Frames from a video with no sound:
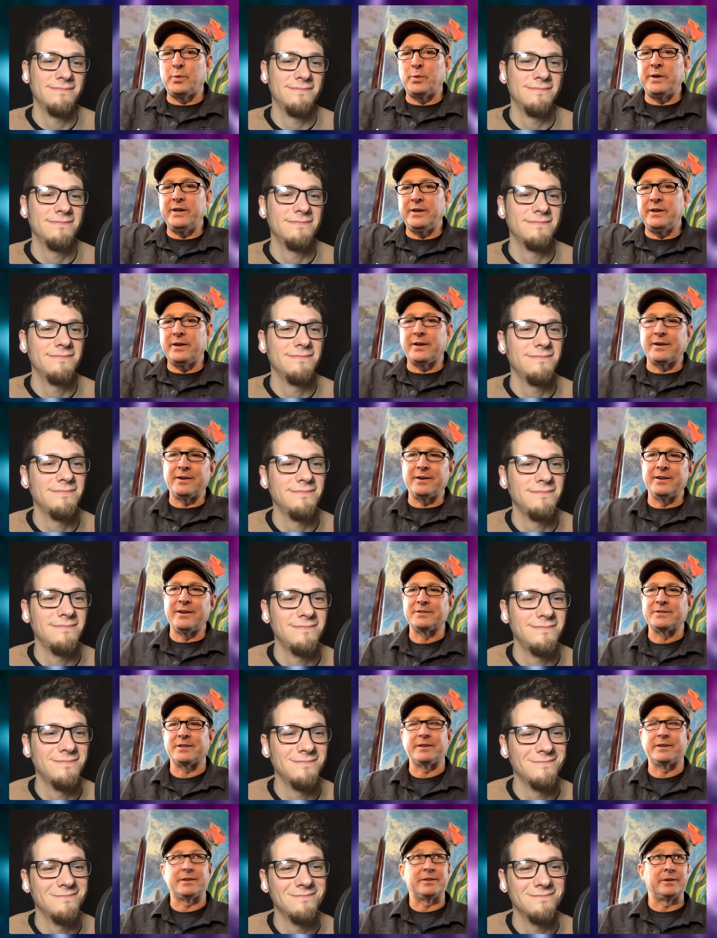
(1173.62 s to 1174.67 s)
Speaker 1: tweeting,
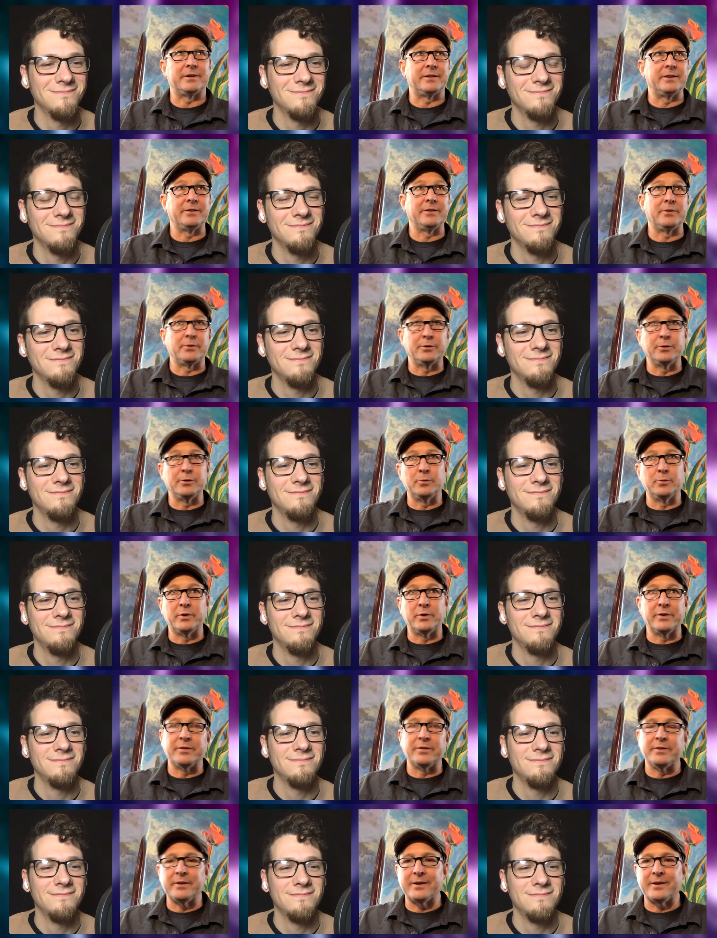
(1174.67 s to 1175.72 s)
it's like they're in the room
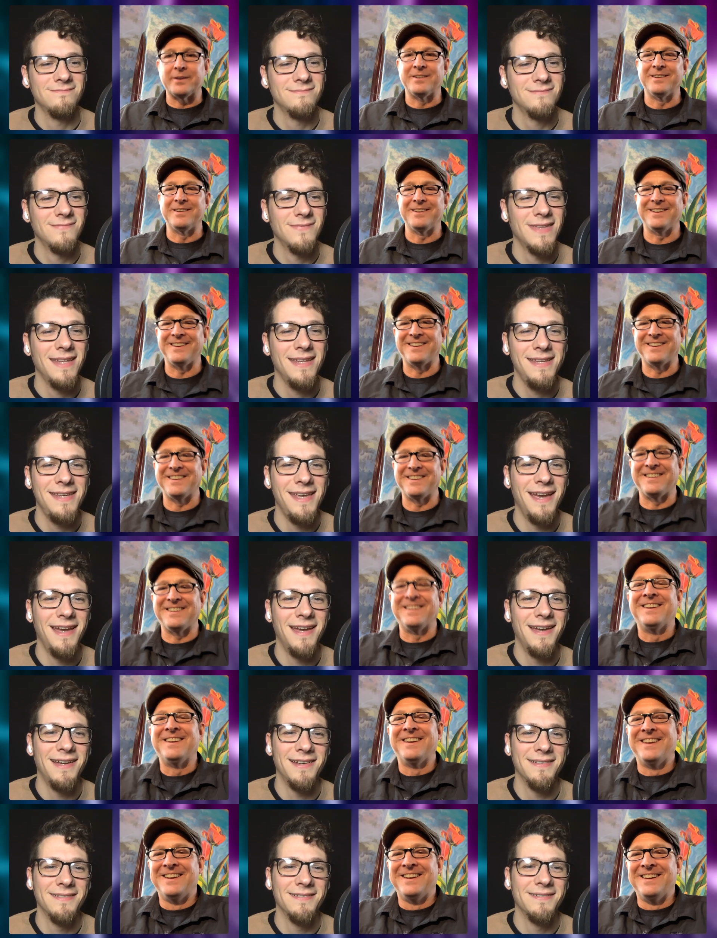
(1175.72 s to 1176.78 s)
with you.
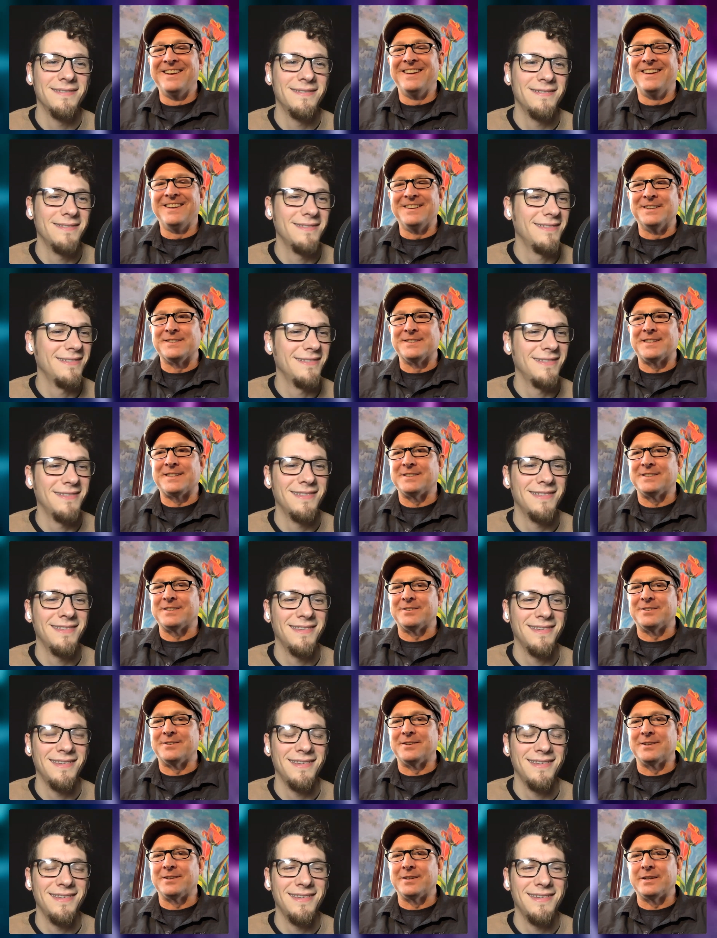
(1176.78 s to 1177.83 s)
yeah. It just has a
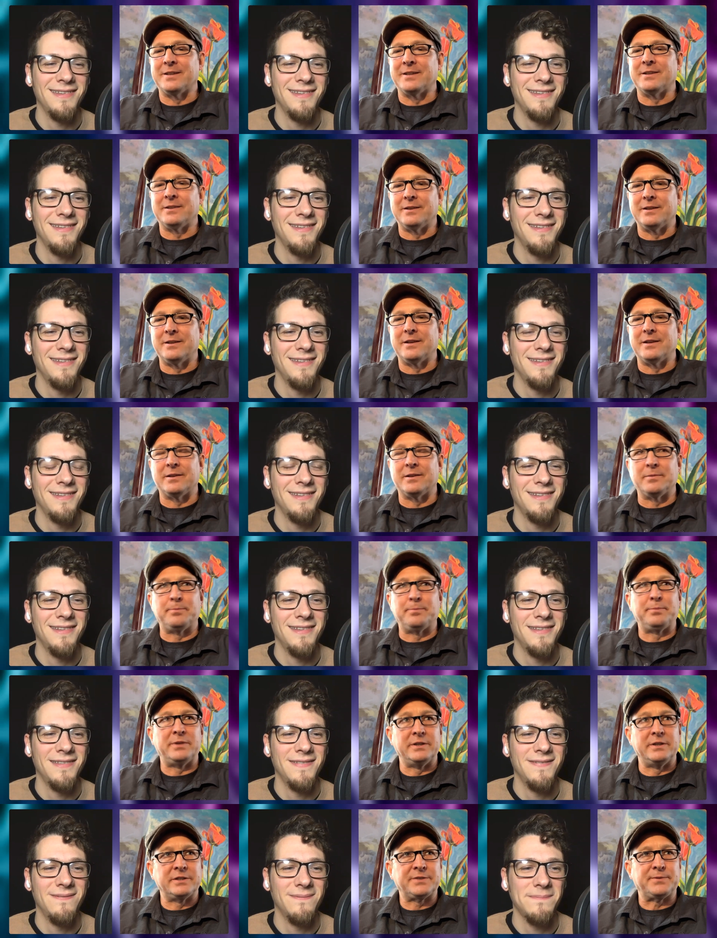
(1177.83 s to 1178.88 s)
really uh,
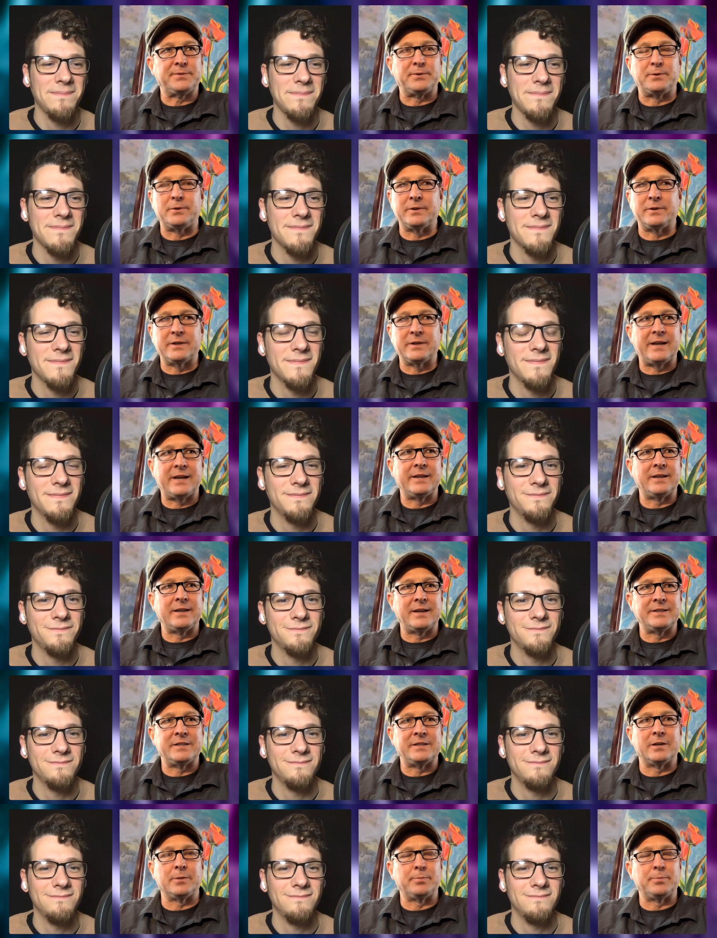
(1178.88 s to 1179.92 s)
peaceful, and I, I,
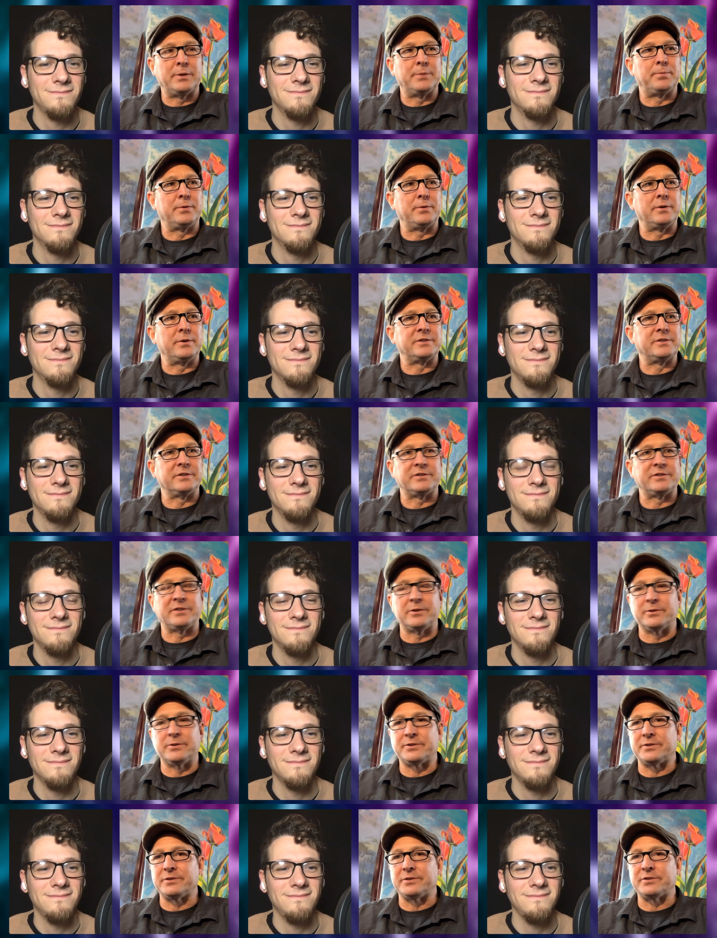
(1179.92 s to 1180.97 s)
tell people it's a
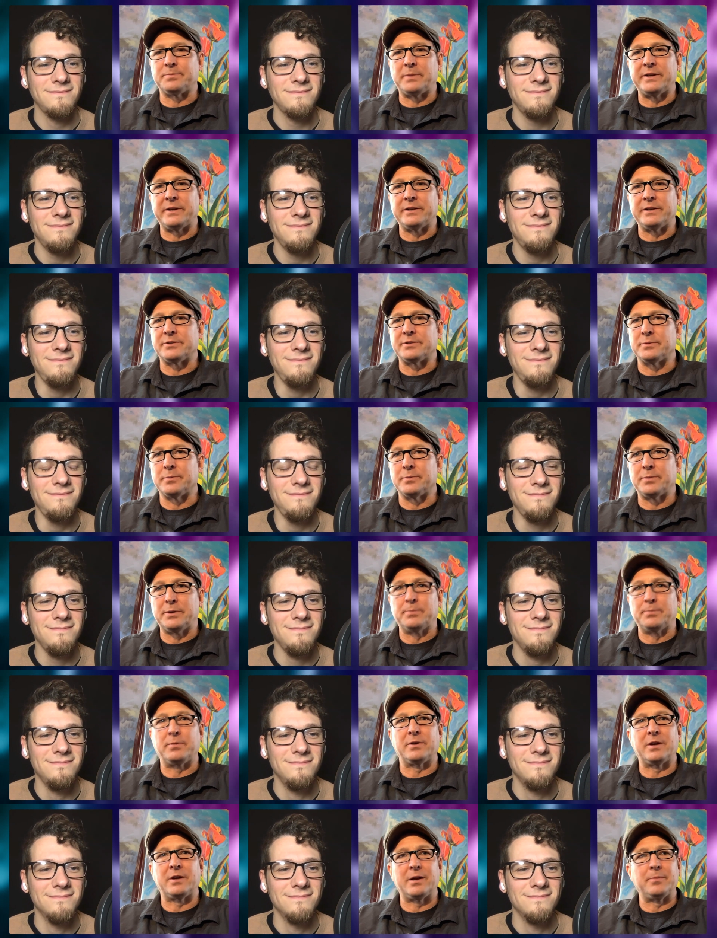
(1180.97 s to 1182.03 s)
social space. When
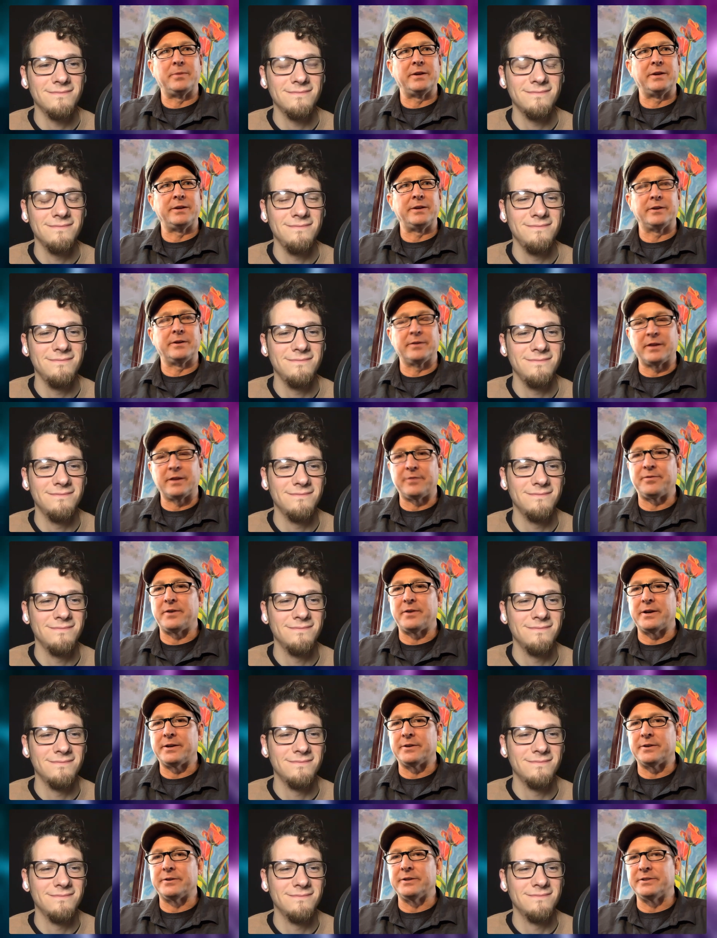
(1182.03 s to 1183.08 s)
people come in here, they
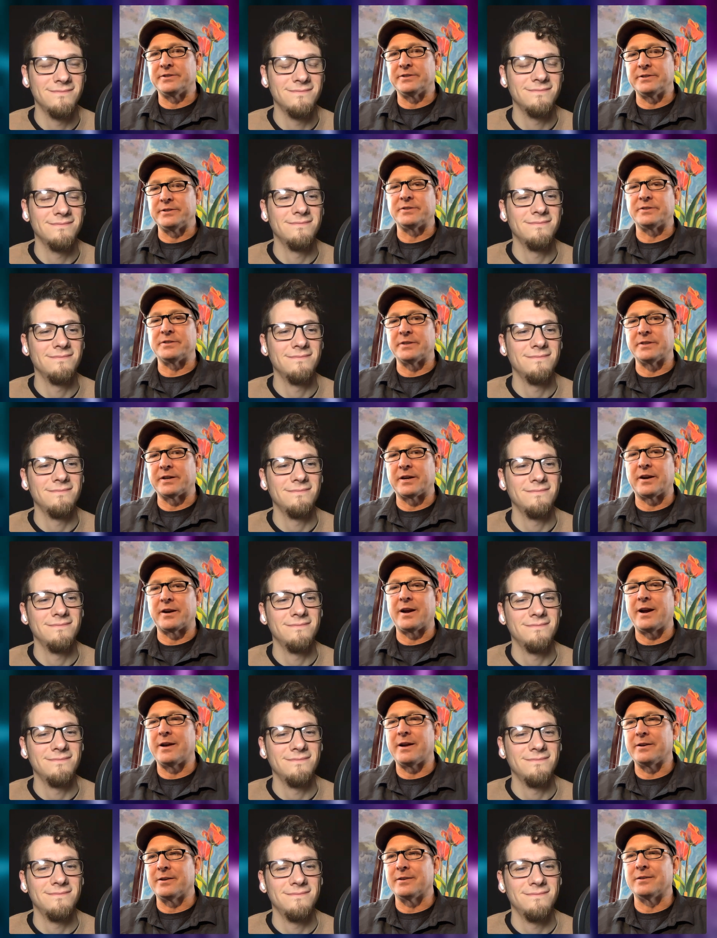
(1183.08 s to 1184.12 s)
find a reason to stick
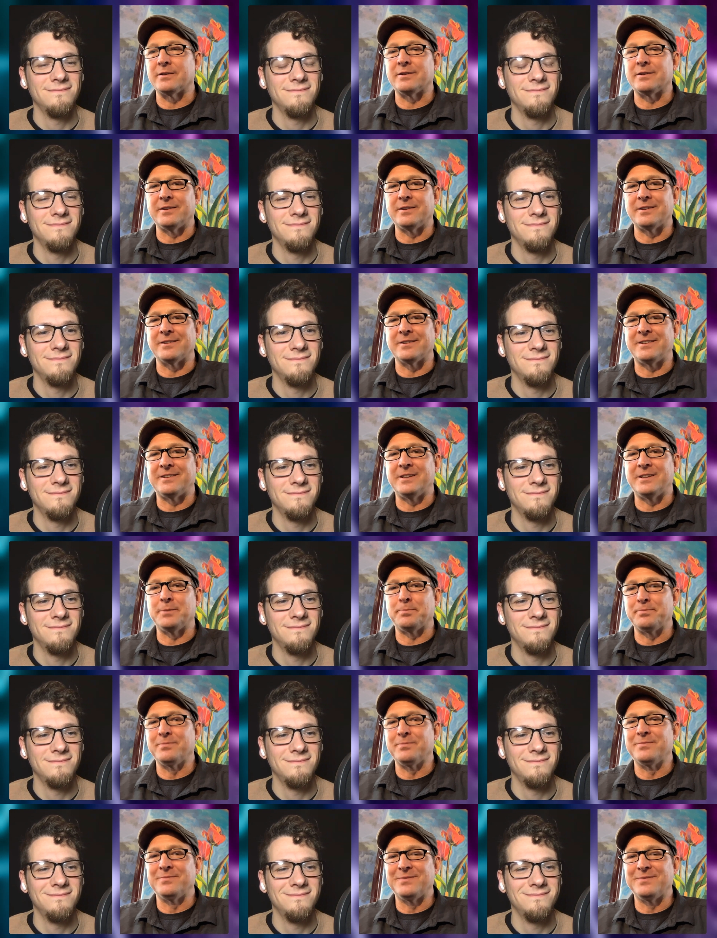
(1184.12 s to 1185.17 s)
around and, and keep
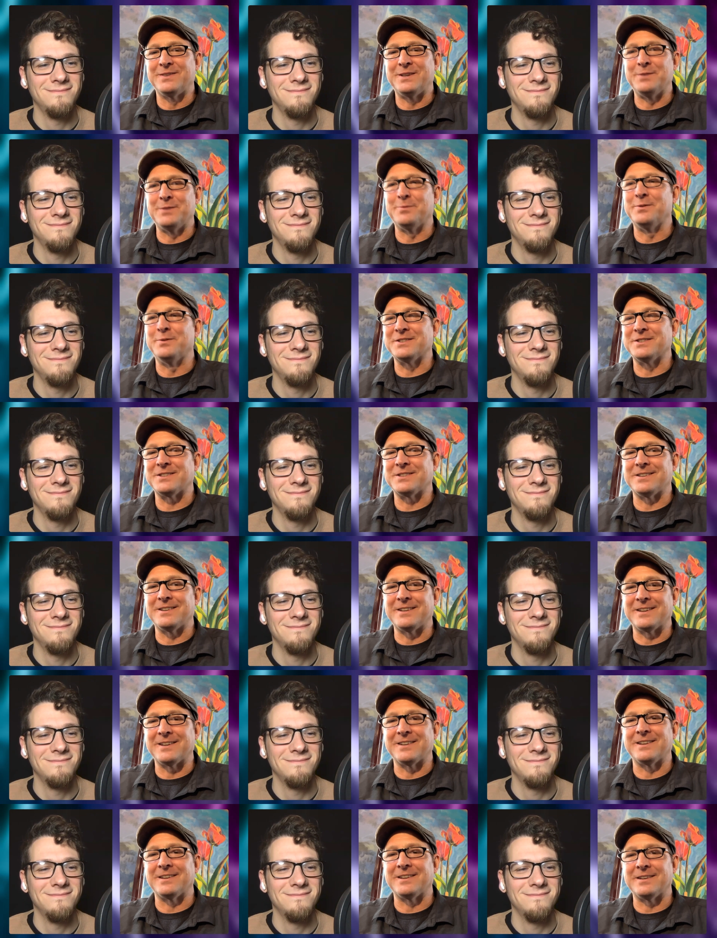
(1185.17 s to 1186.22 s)
keep
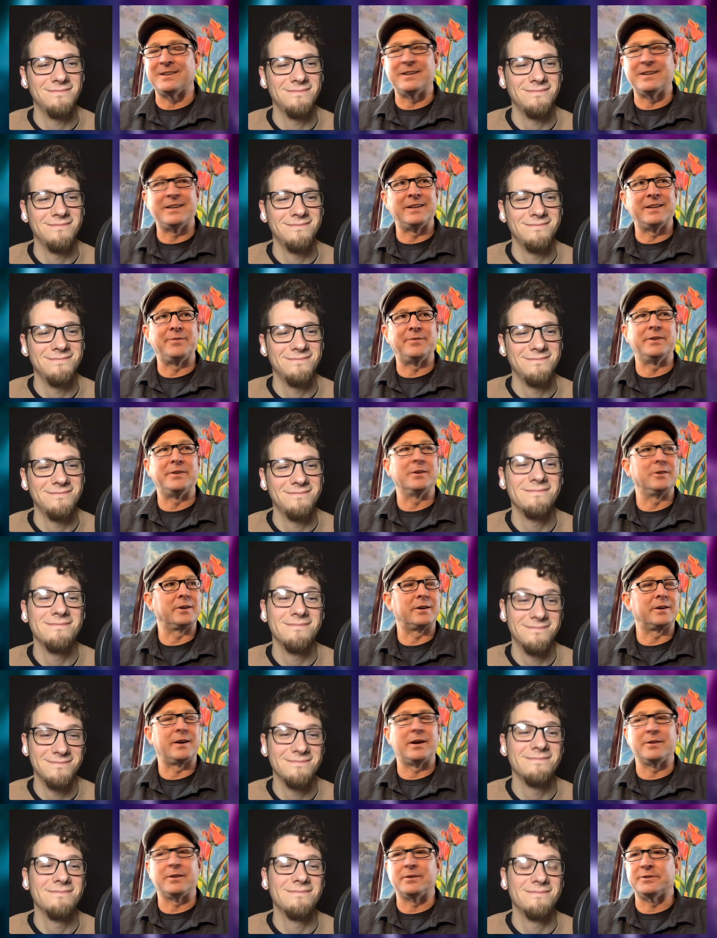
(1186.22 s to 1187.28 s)
visiting. And, and if you
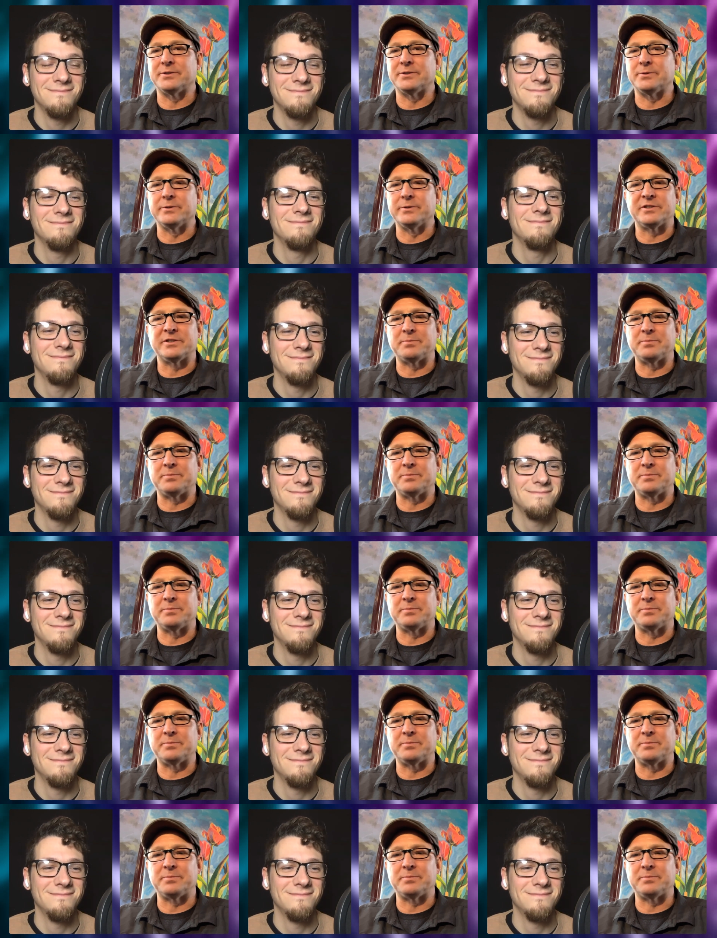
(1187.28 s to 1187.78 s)
look around, there's always